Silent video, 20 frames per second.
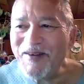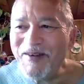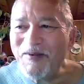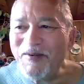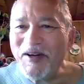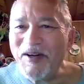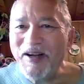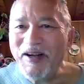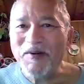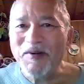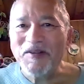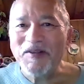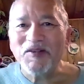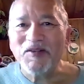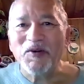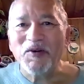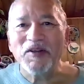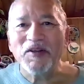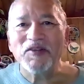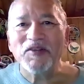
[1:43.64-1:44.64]
when I was
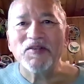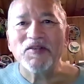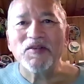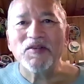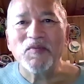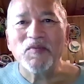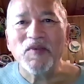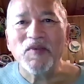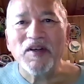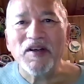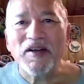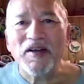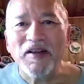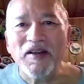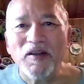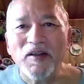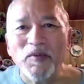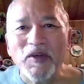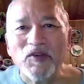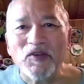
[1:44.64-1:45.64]
going to uh,
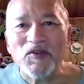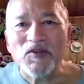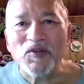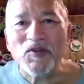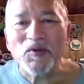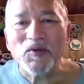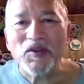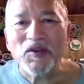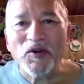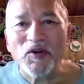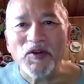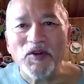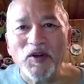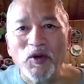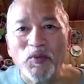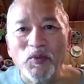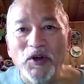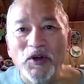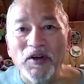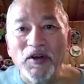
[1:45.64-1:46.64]
elementary school in northern
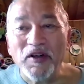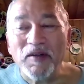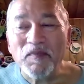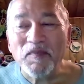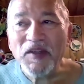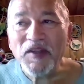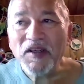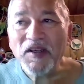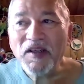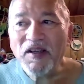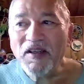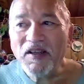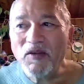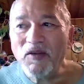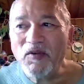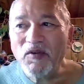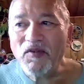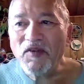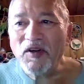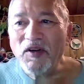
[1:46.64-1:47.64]
Alberta,
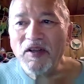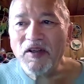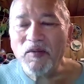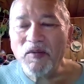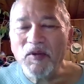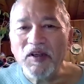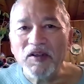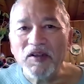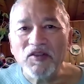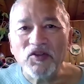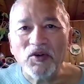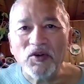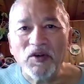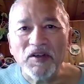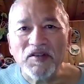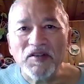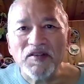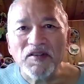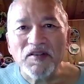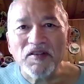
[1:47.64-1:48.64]
there were very limited
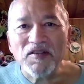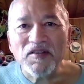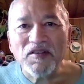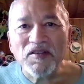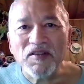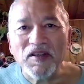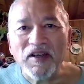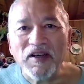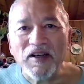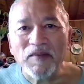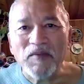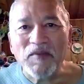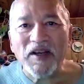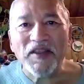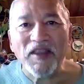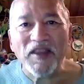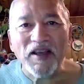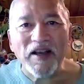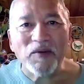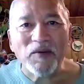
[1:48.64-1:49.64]
choices. Um,
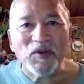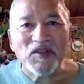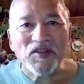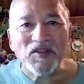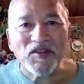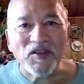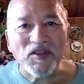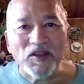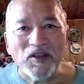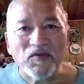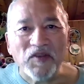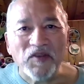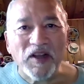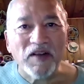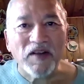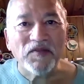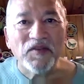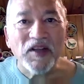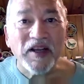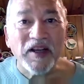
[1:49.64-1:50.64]
I think I would still have
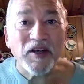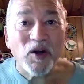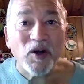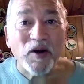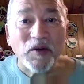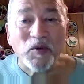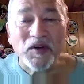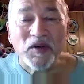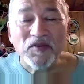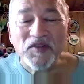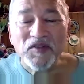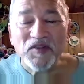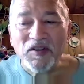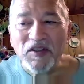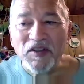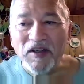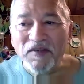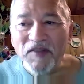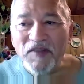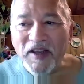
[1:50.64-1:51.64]
loved, I know I would have
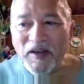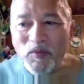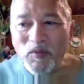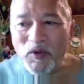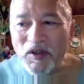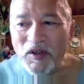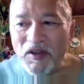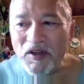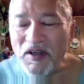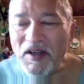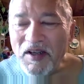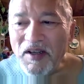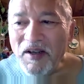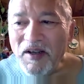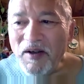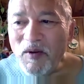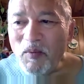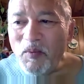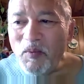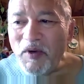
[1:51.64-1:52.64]
still loved that book,
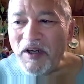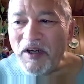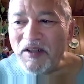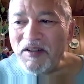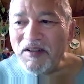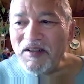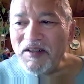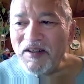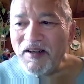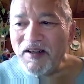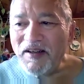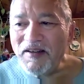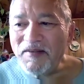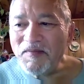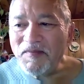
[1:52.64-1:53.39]
but uh,